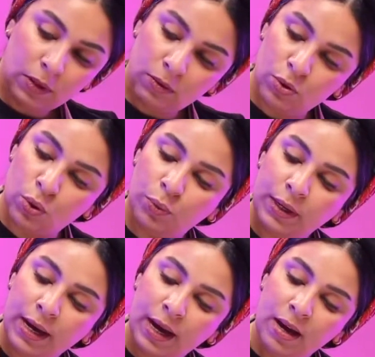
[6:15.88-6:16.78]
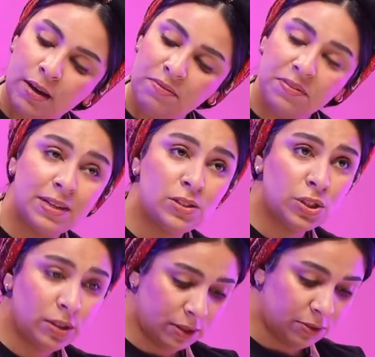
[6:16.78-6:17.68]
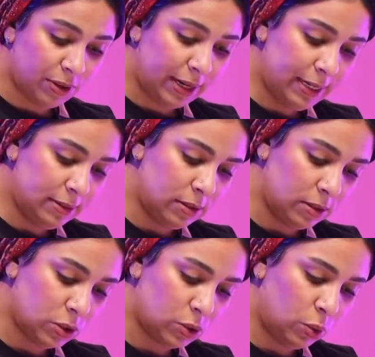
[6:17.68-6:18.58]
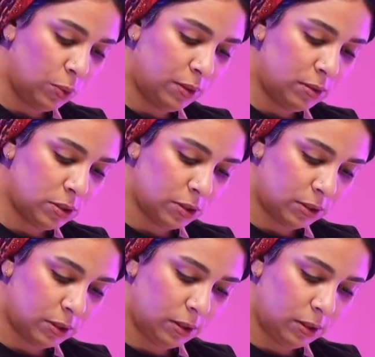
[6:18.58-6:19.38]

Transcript: So we have a circle, right? Let's go with the circle.